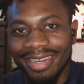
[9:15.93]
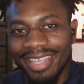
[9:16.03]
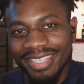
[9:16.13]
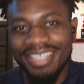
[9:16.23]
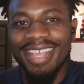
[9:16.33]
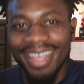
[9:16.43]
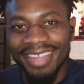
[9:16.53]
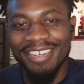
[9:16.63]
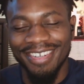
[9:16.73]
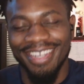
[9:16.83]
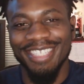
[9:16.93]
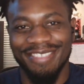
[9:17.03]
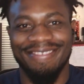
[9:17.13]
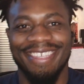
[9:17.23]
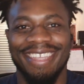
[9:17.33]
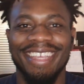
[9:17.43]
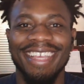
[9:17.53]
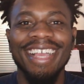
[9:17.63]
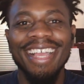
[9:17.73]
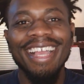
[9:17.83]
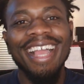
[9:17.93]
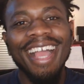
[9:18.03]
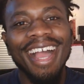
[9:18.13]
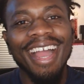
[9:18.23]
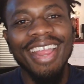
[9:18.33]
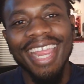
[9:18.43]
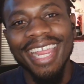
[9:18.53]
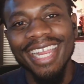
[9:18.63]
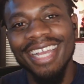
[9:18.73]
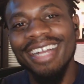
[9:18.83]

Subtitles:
It's not CrossFit, right?